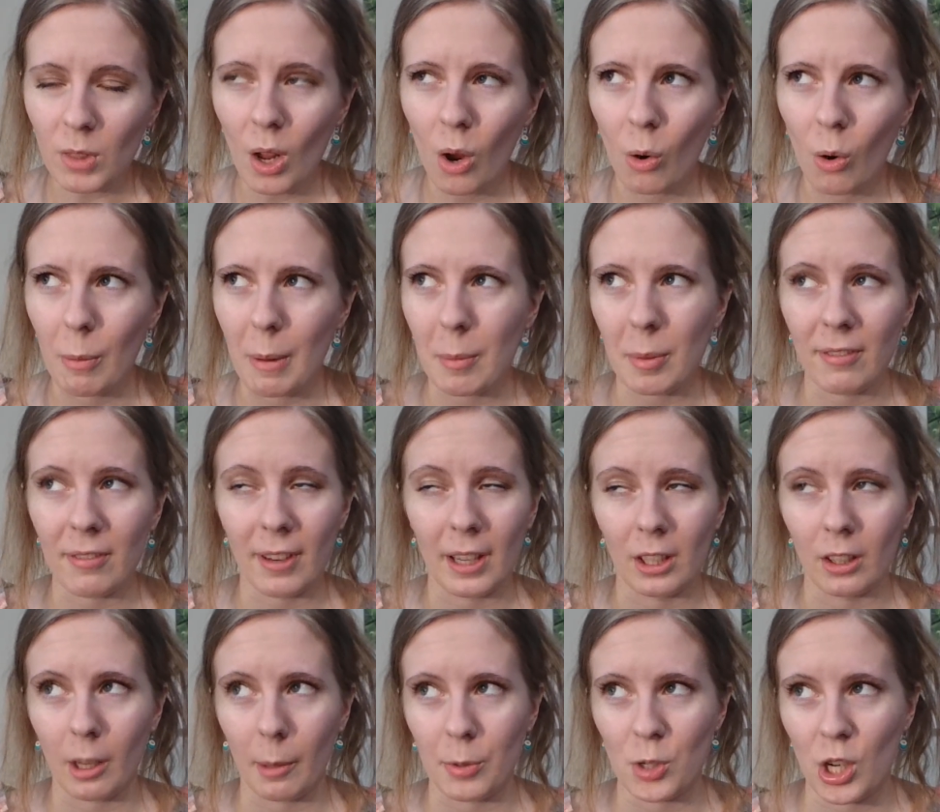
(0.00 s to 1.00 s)
or maybe the
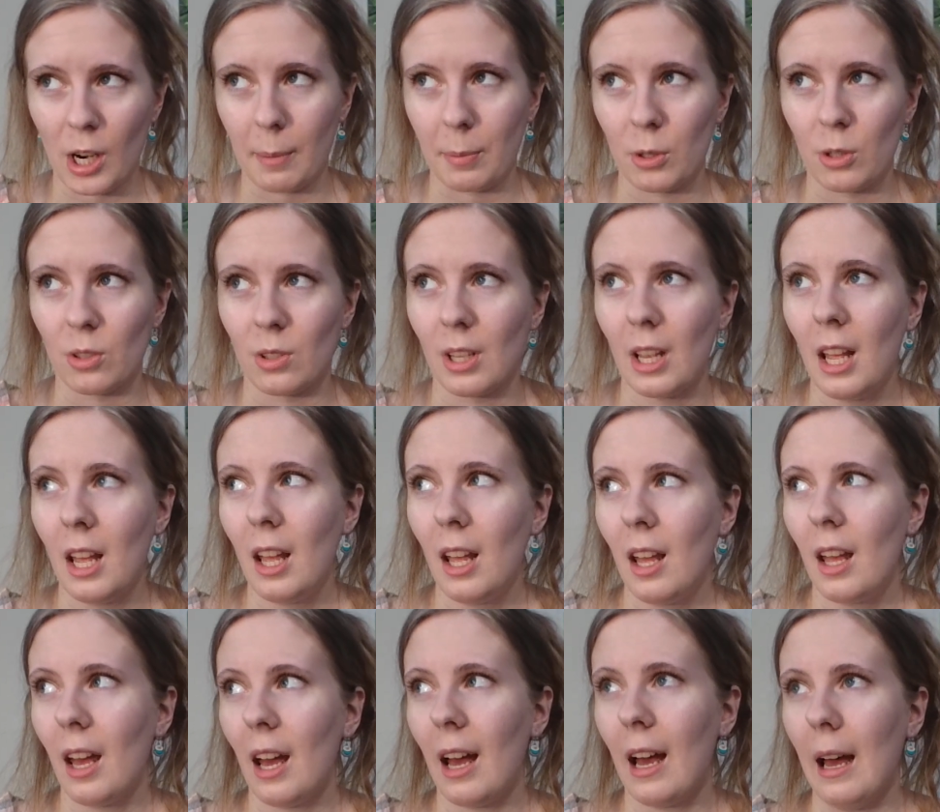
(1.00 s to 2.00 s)
final couple chapters.
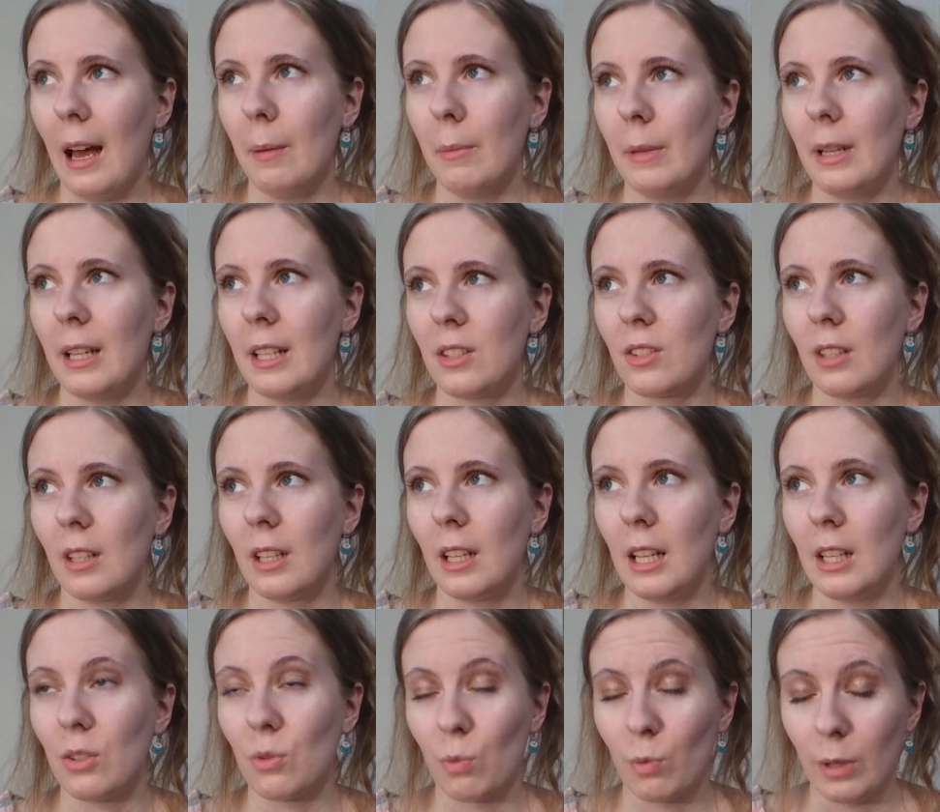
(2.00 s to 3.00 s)

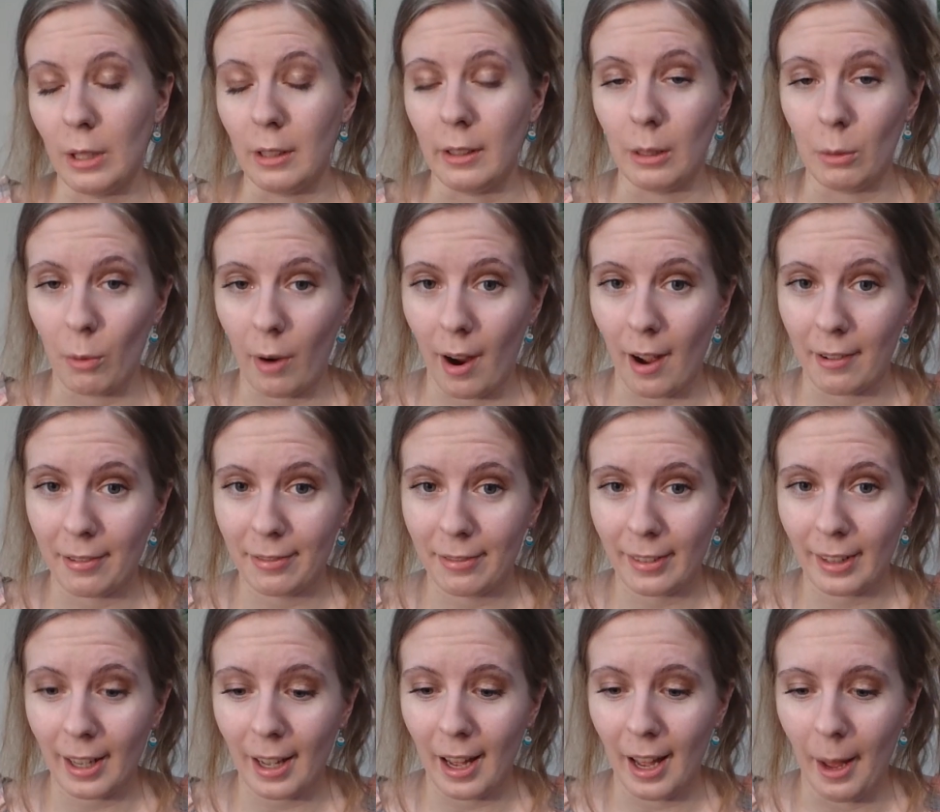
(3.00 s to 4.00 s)
It's really rough,
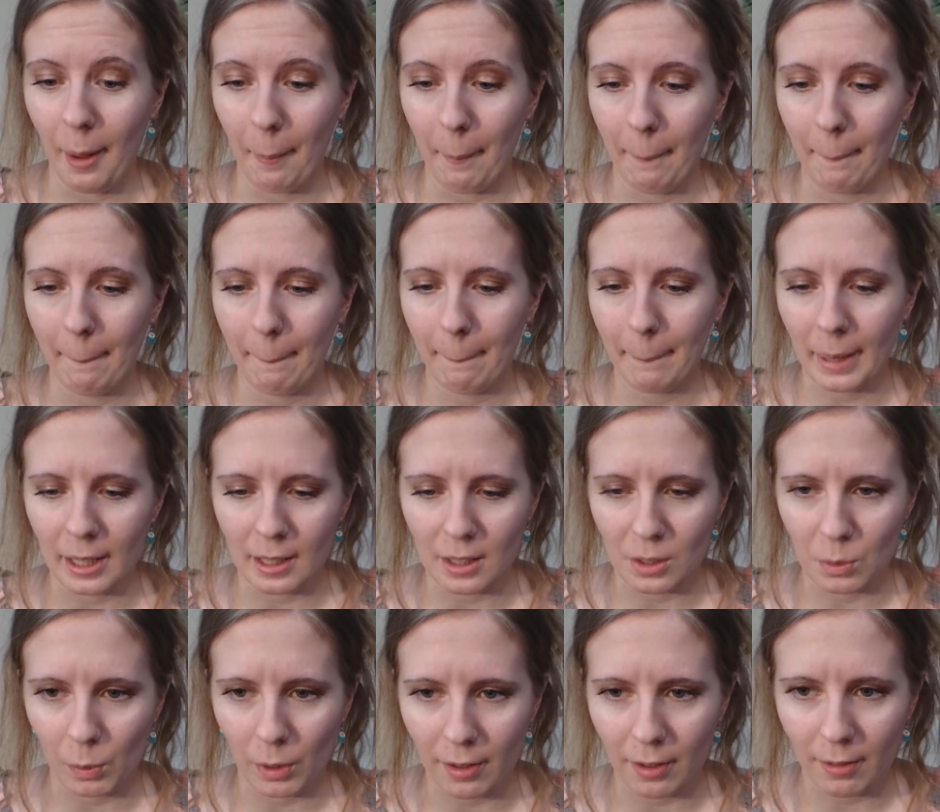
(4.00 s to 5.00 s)
but it
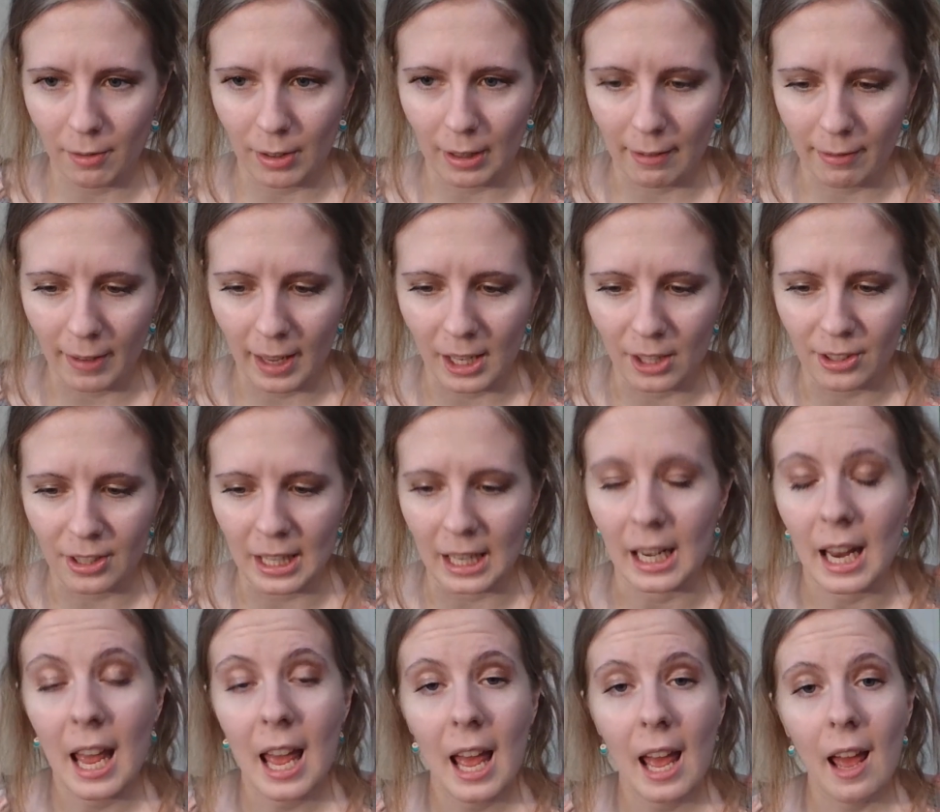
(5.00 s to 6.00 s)
is worth it, that final
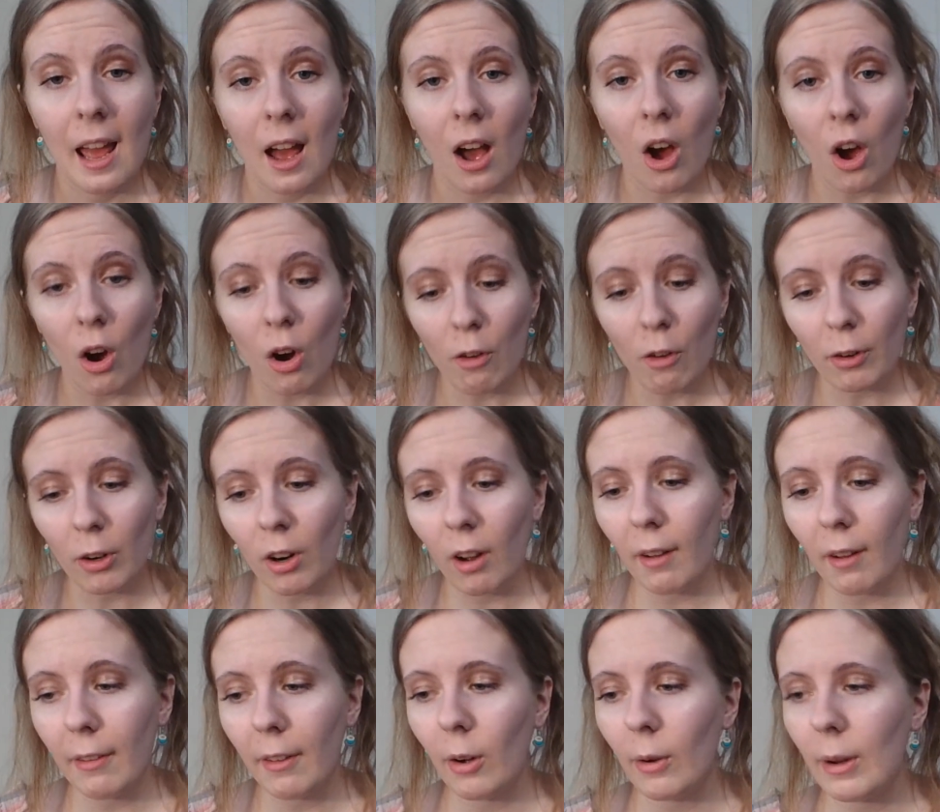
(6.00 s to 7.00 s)
scene.
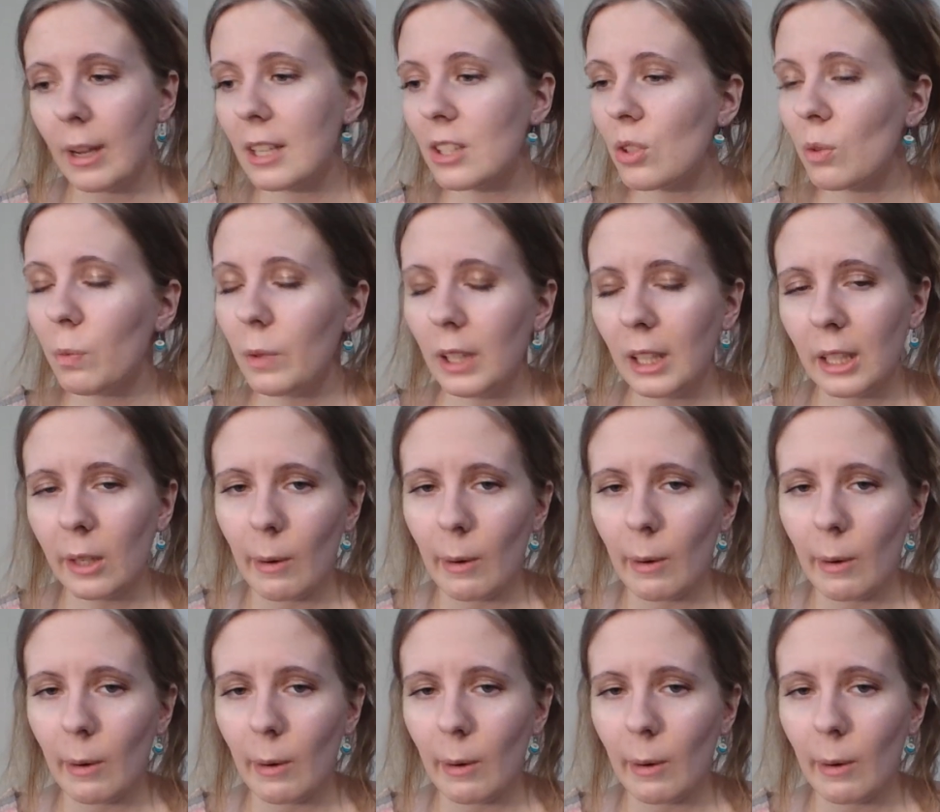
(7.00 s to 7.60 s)
Overall, though, it's a really